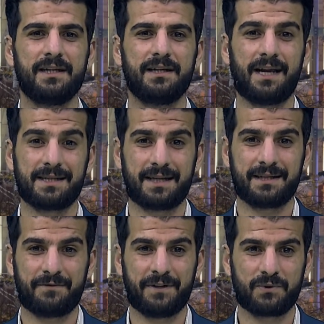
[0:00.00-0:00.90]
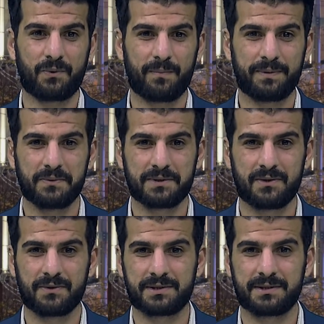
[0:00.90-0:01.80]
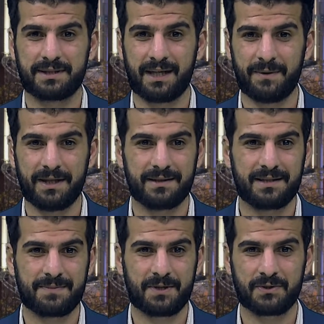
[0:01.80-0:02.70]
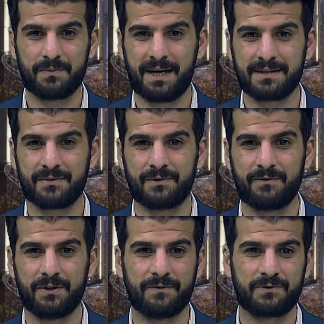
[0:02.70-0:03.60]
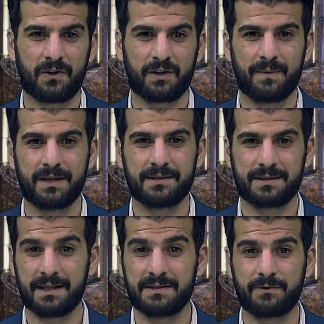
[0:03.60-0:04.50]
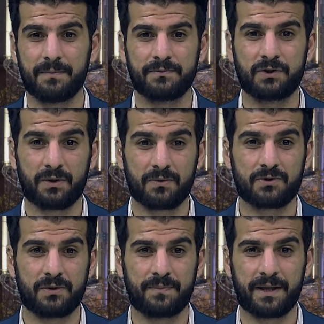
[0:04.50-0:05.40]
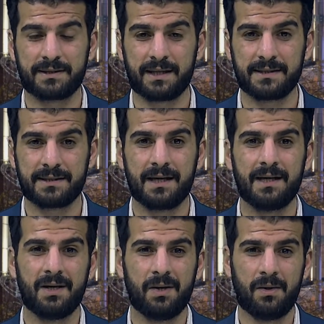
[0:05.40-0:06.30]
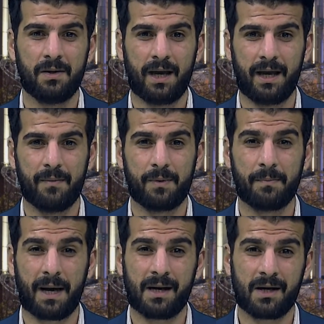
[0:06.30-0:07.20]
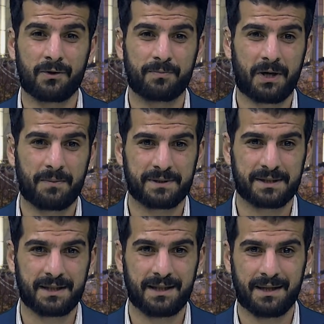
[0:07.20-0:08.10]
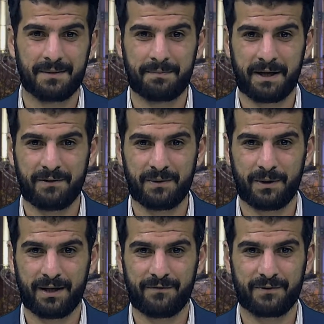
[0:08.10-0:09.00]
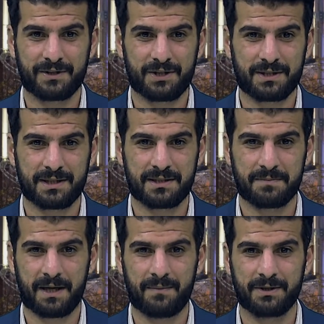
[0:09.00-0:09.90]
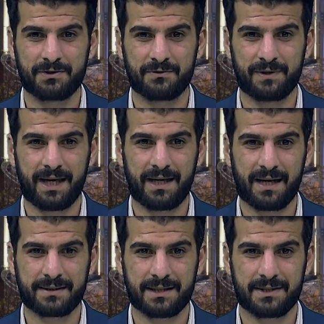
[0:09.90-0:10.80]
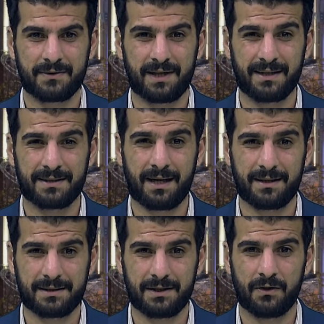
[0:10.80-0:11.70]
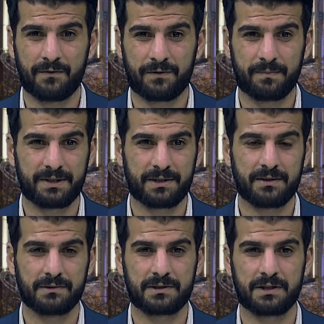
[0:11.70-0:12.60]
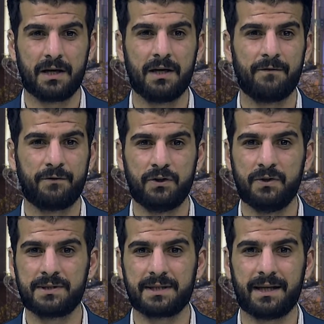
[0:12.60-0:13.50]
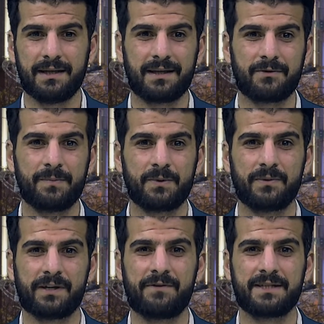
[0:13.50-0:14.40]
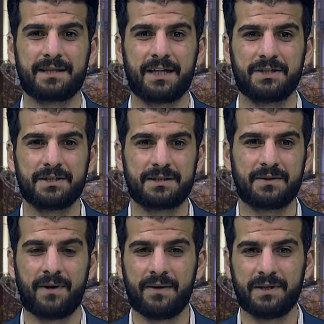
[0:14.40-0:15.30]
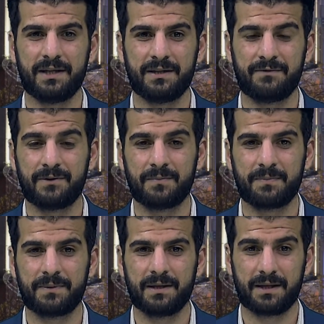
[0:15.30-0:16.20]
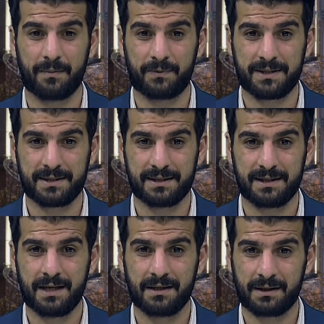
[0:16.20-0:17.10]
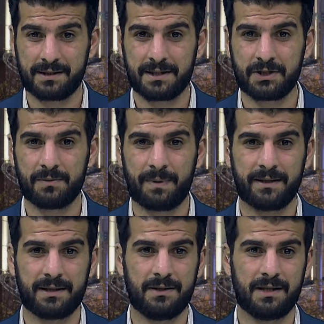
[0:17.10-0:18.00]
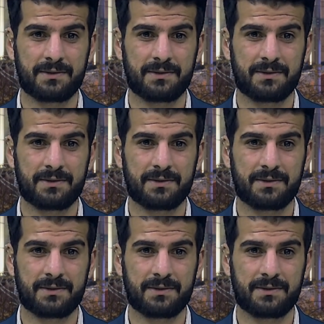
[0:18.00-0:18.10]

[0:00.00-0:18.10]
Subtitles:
Last night, a federal appeals court terminated a special master review of documents seized from Donald Trump at his Mar-a-Lago property, paving the way for the Justice Department to regain access to the entirety of the materials used in the criminal investigation surrounding the former president. The decision by the U.S.